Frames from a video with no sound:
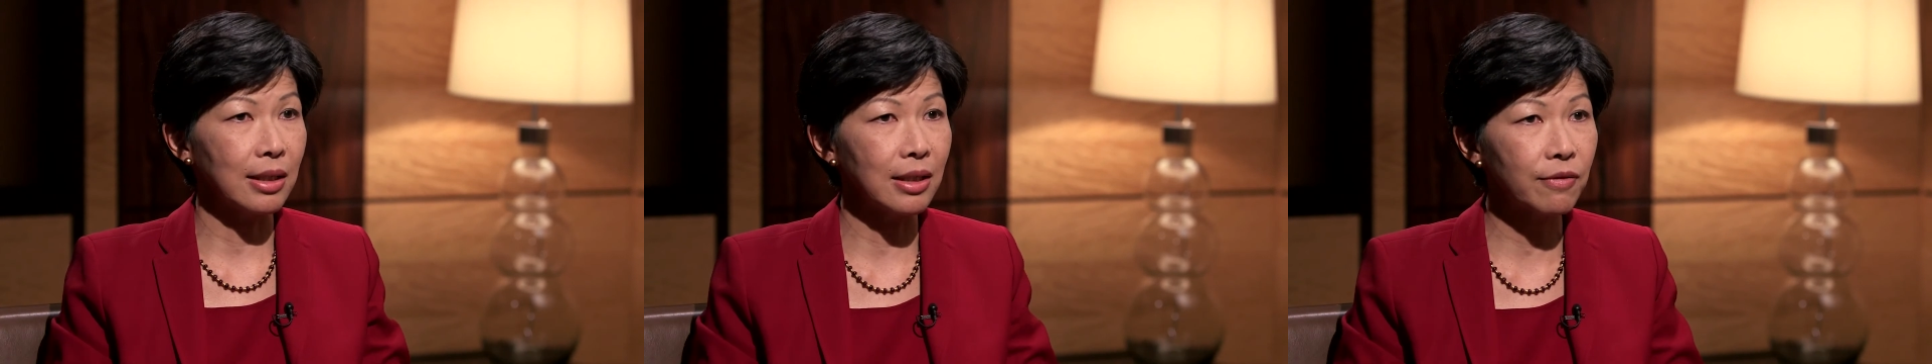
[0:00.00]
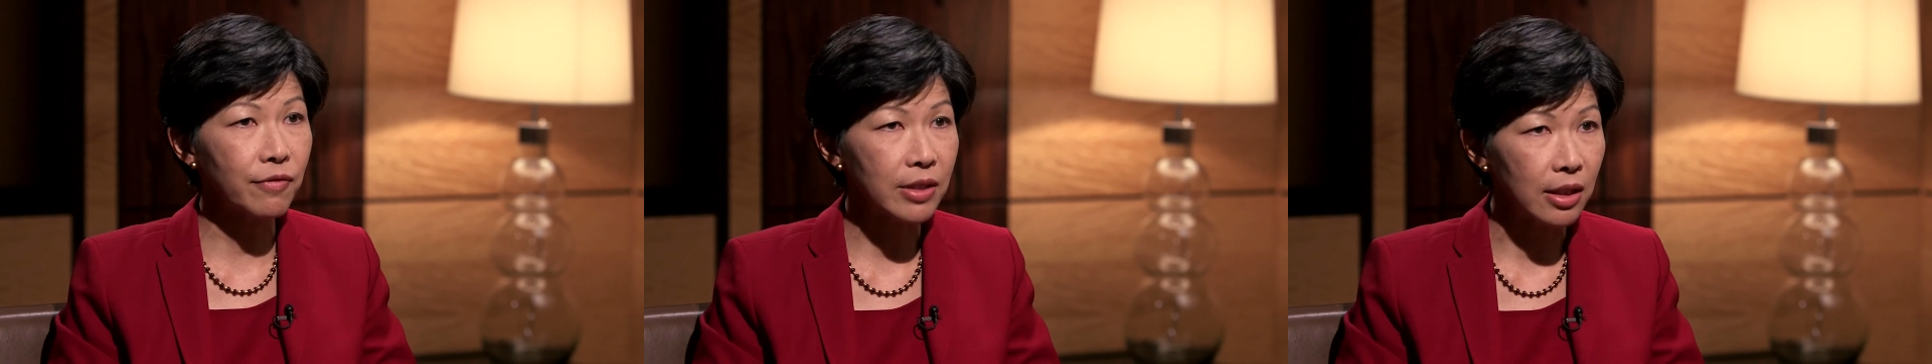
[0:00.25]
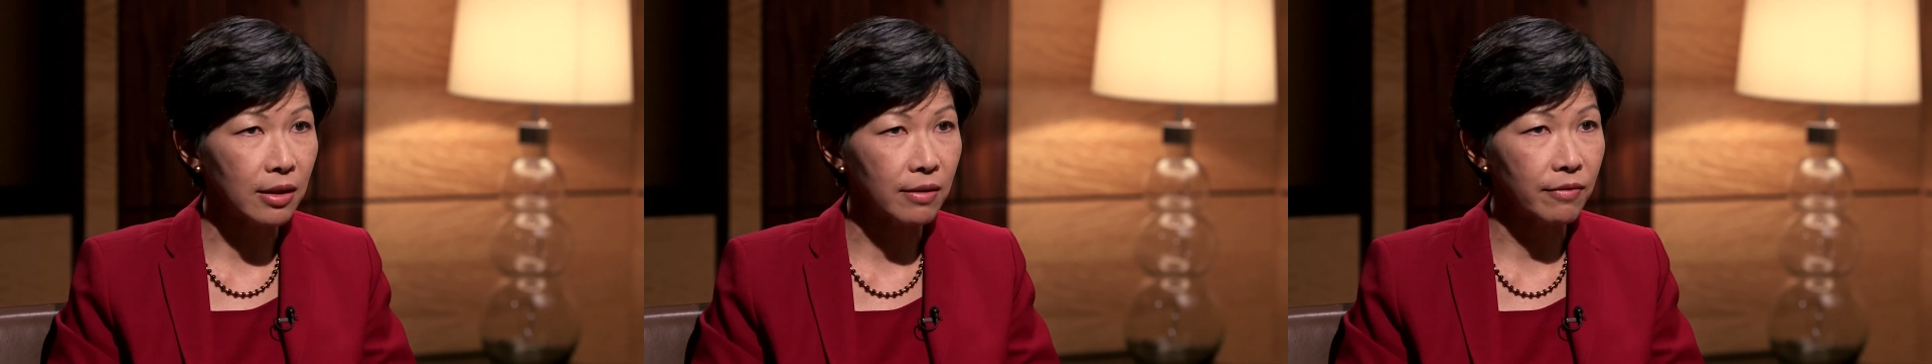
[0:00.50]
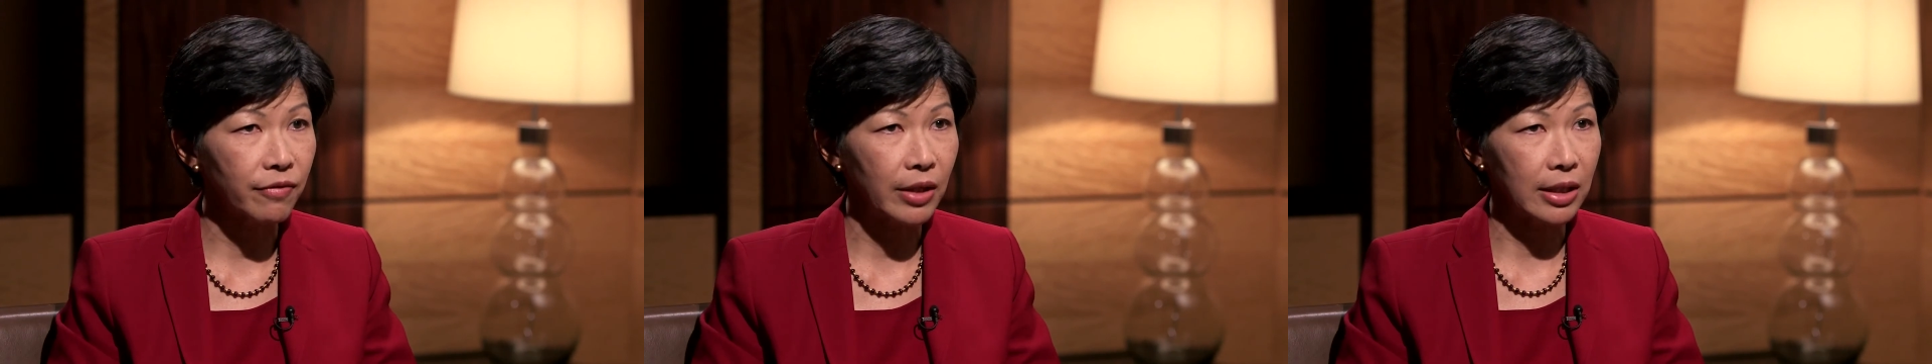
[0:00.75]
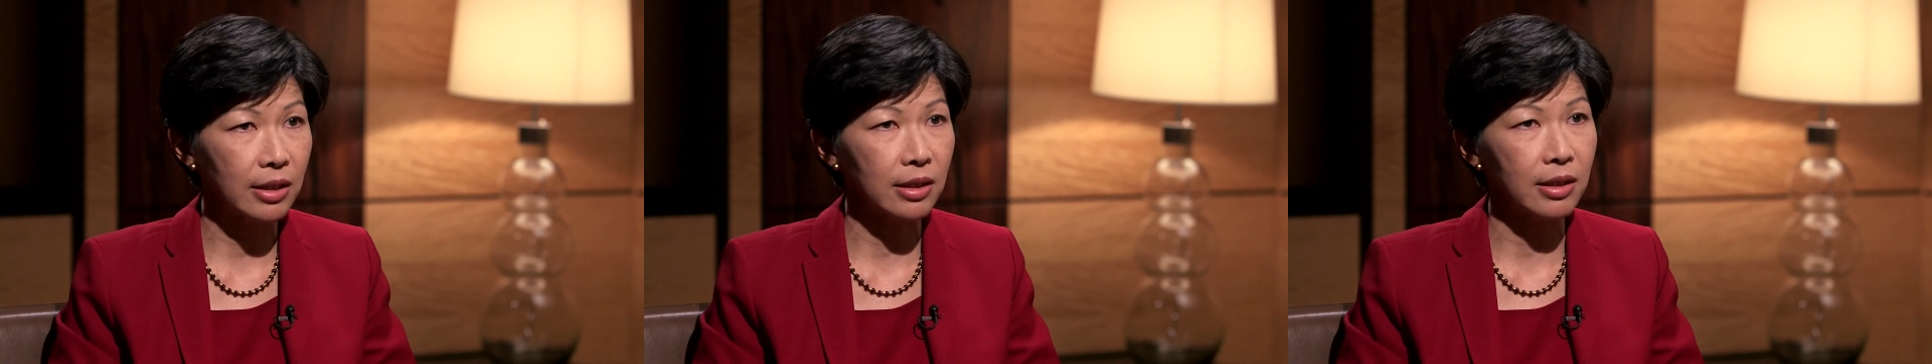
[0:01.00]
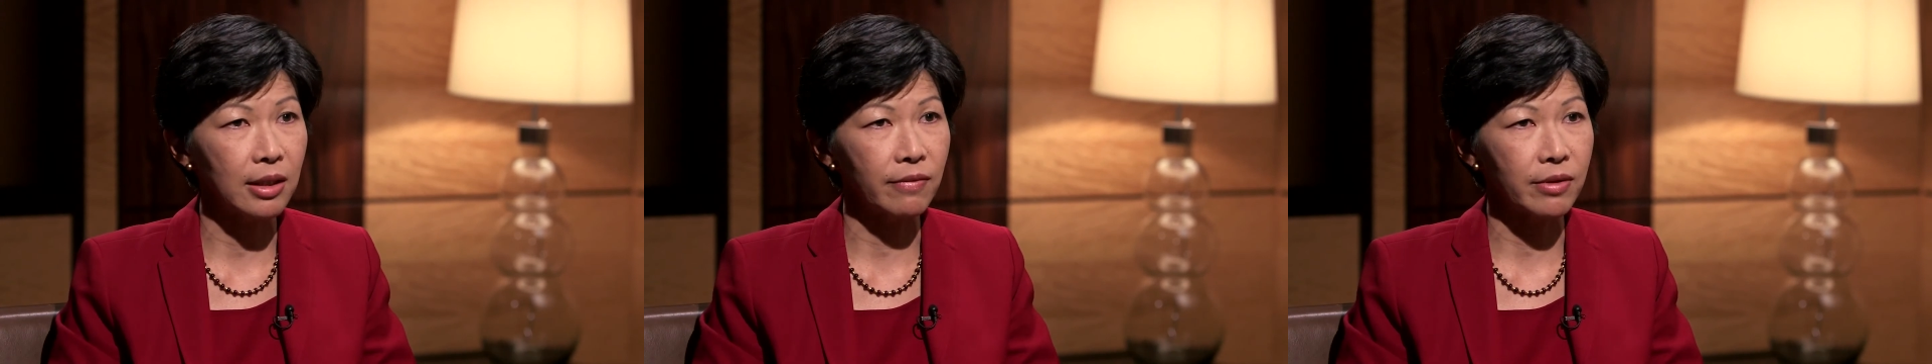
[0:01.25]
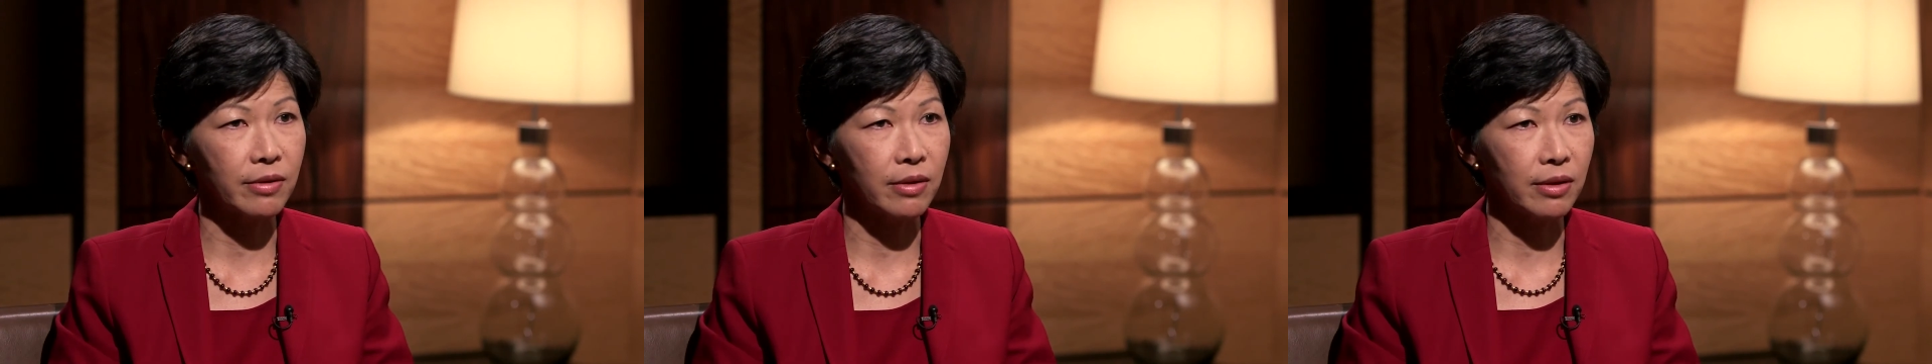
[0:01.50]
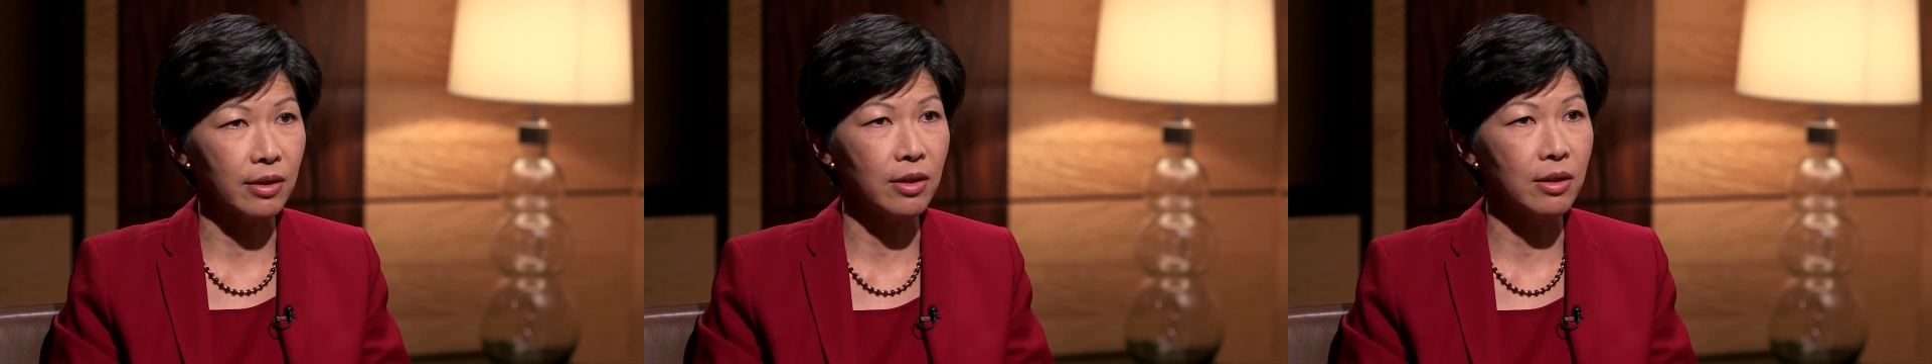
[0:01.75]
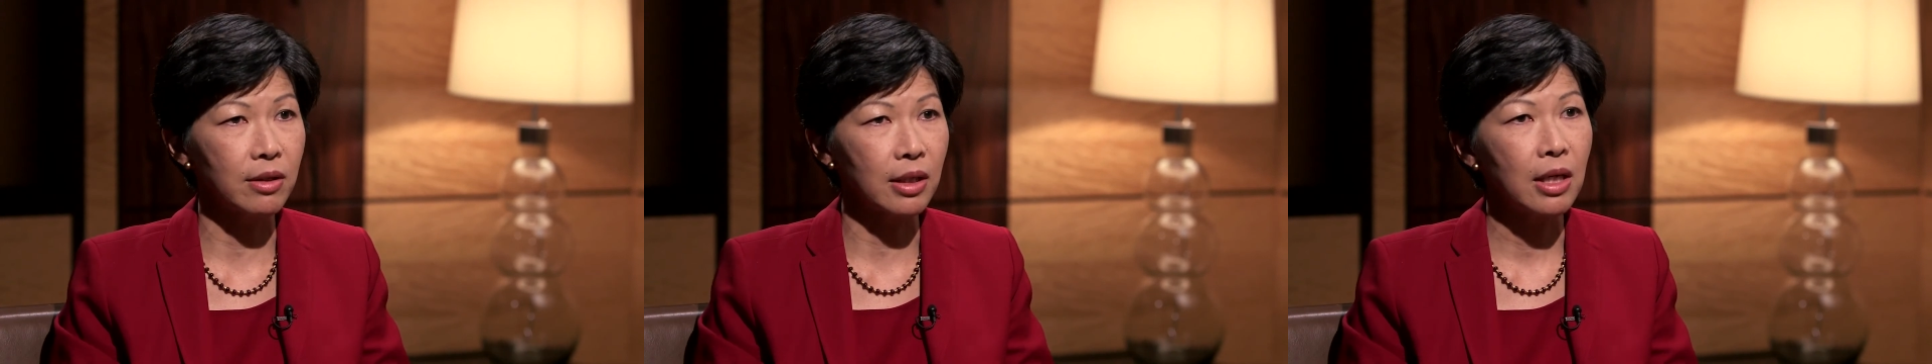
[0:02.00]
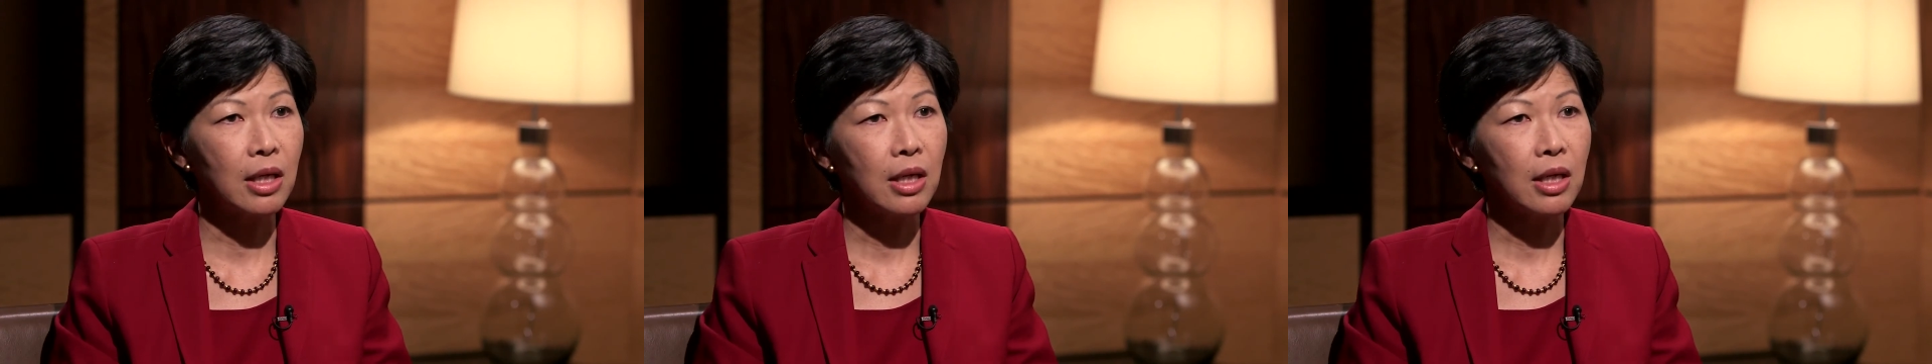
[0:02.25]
lifting finally after a long